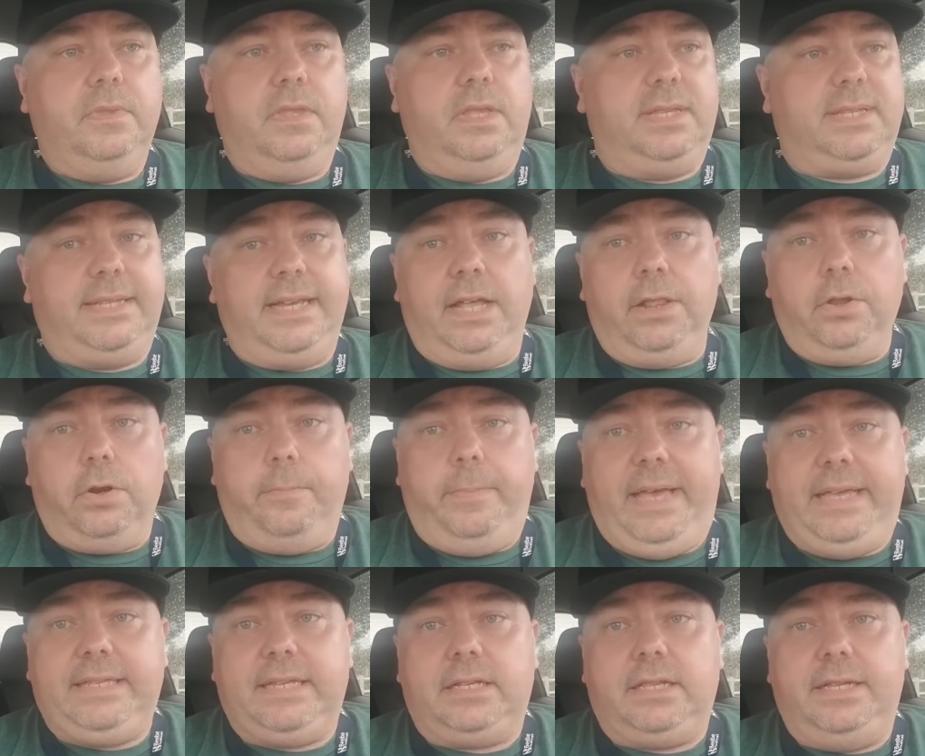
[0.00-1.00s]
seller
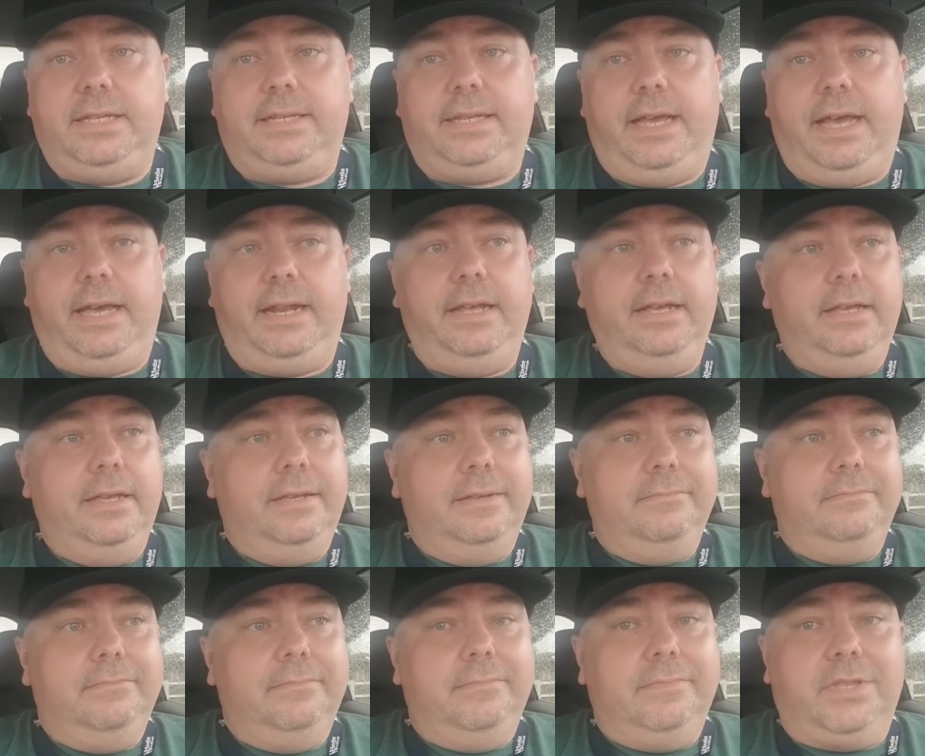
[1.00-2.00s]
basically said,
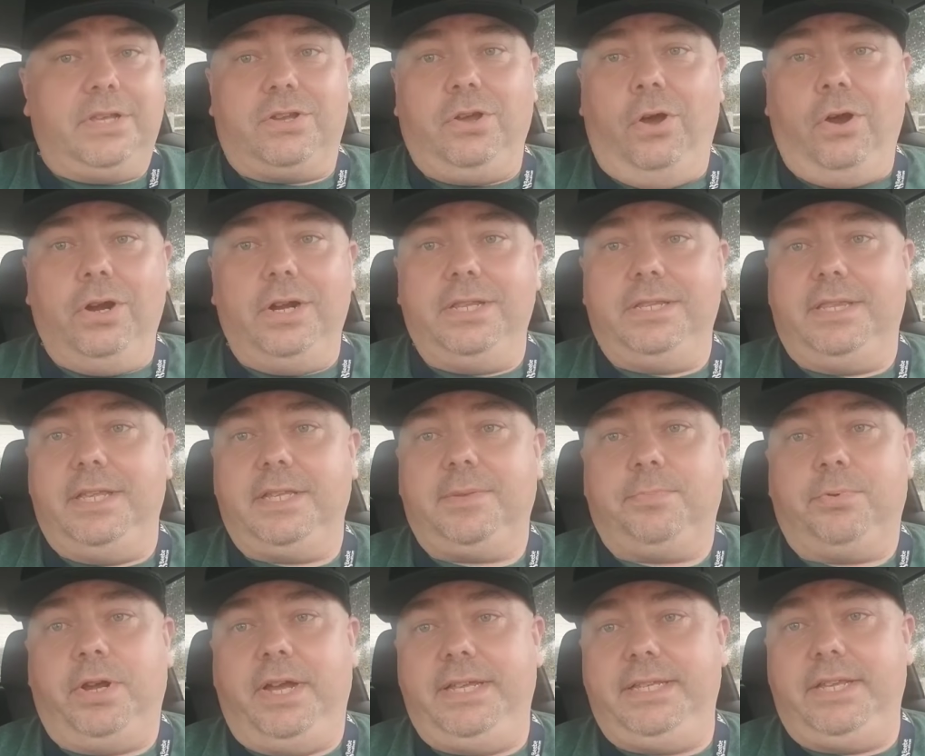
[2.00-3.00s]
the card is this
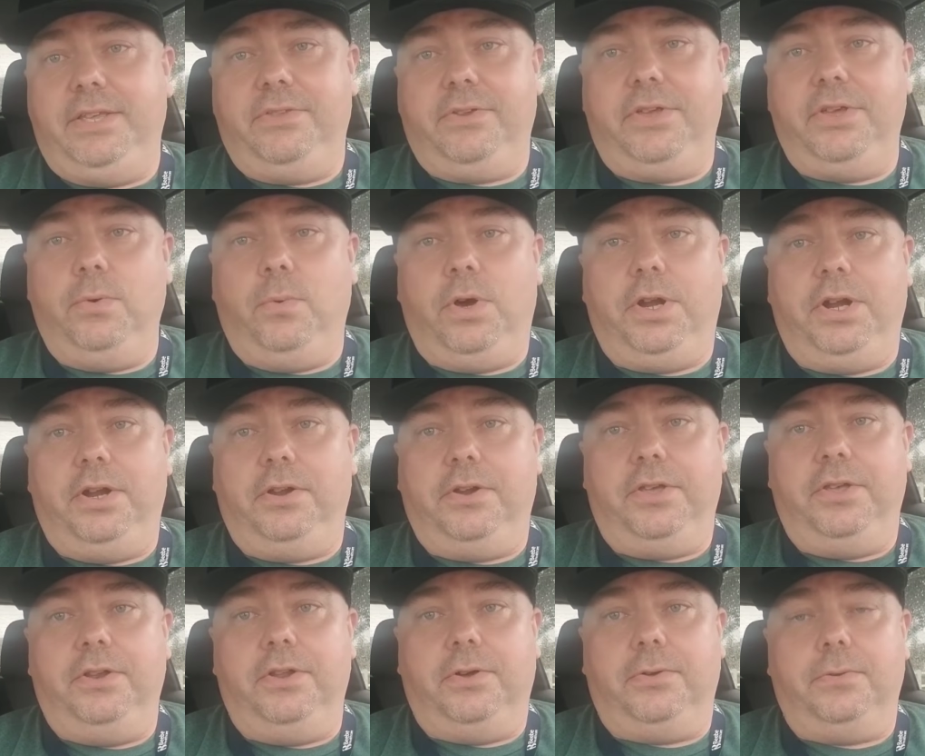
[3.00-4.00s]
price, either you want it or
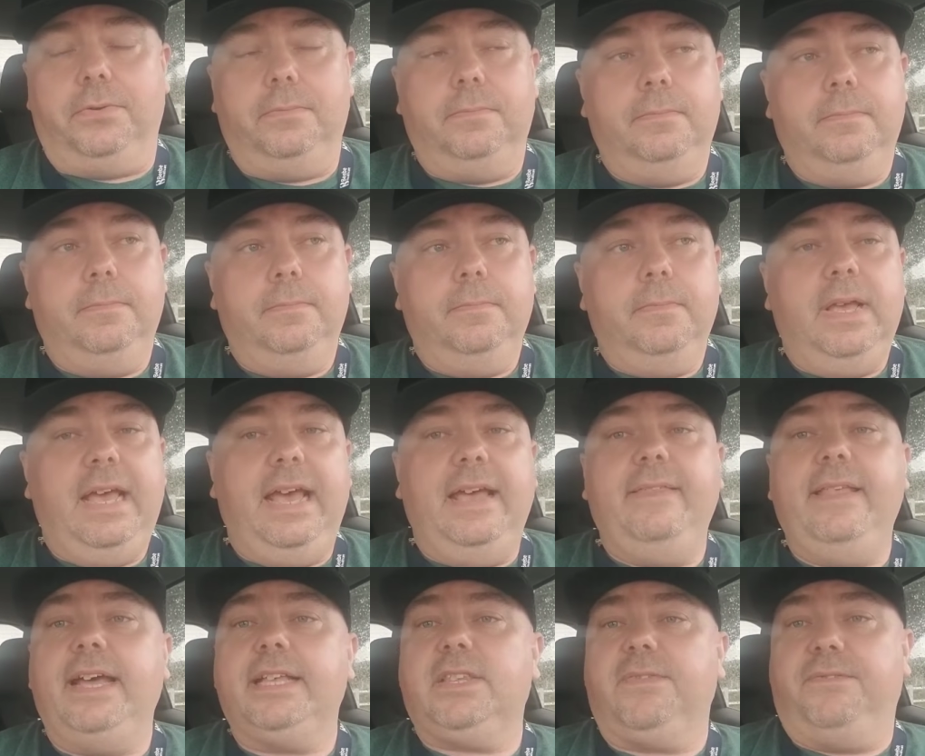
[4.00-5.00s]
you don't.
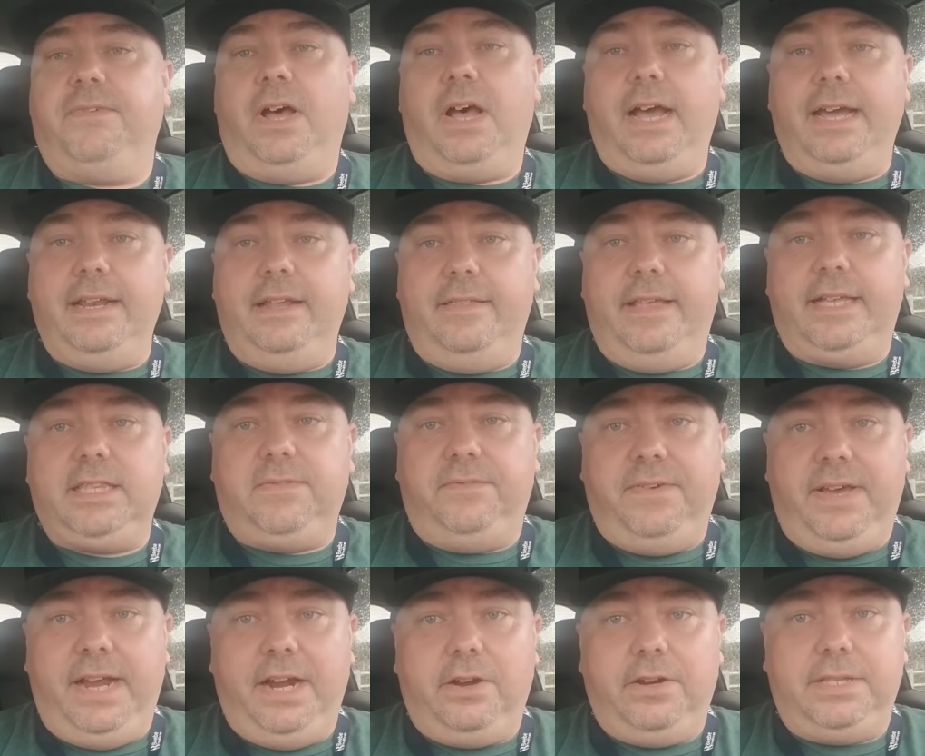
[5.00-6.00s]
And that's fine and that's
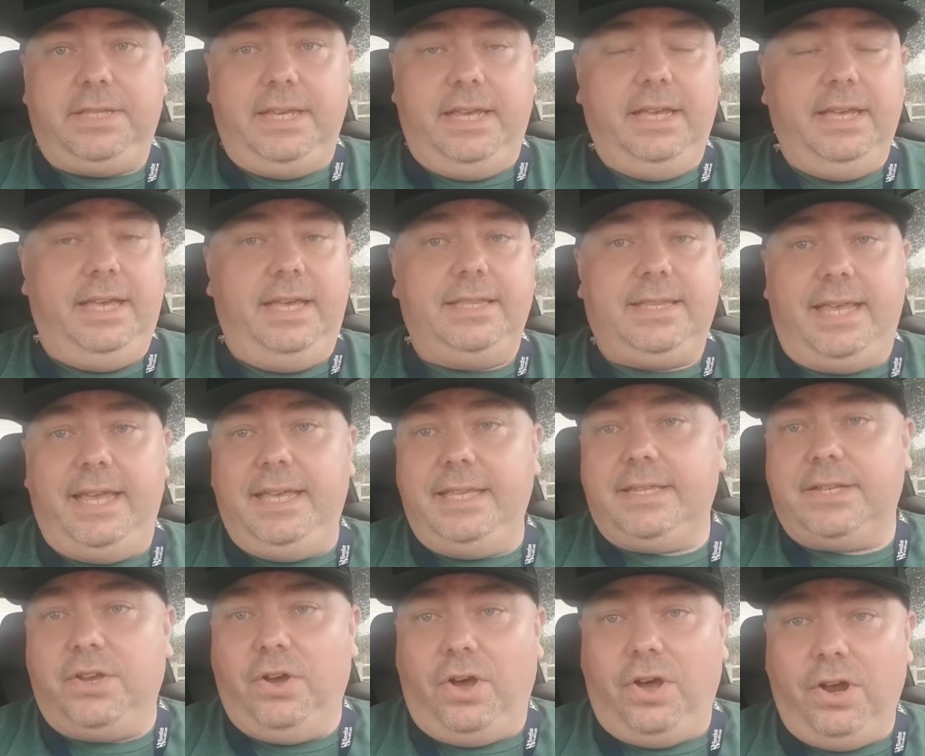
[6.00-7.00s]
fair. It's
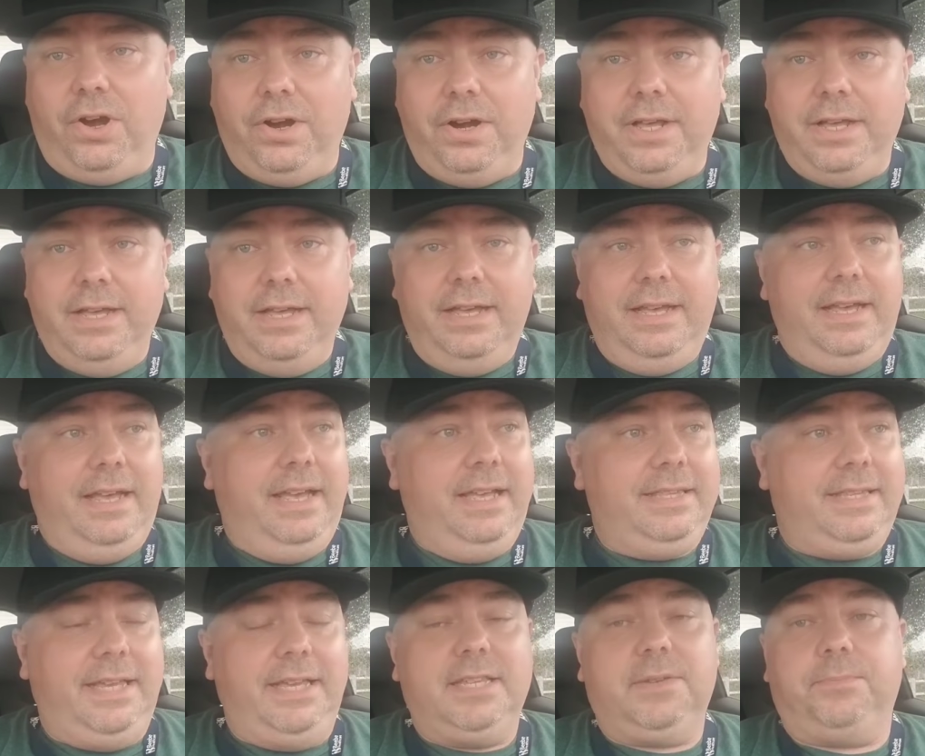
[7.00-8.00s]
his card,
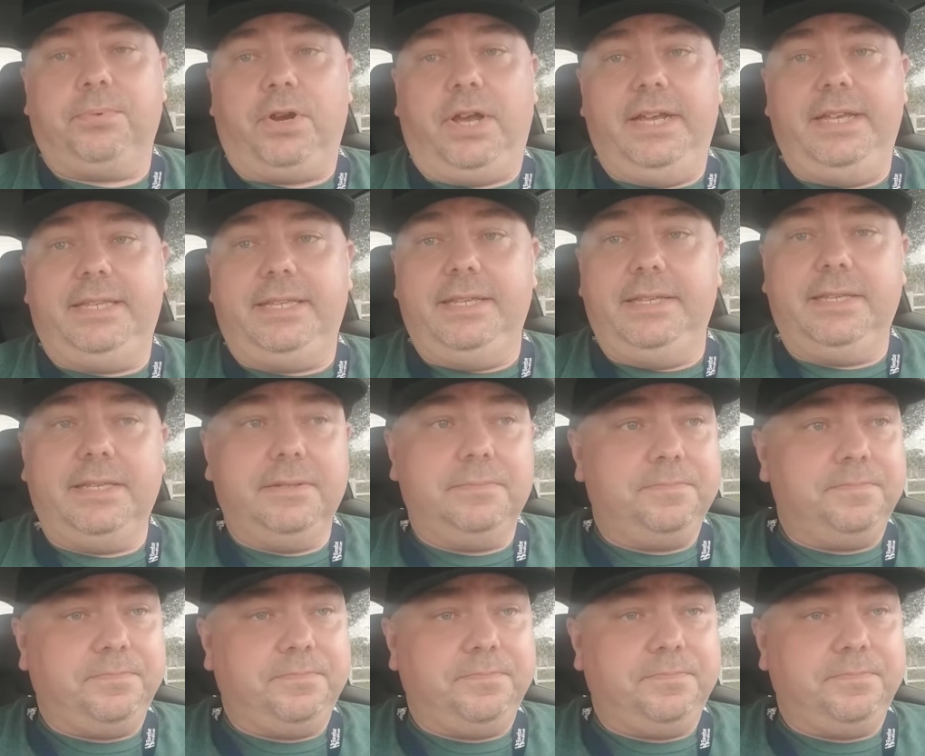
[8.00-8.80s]
it's his prices.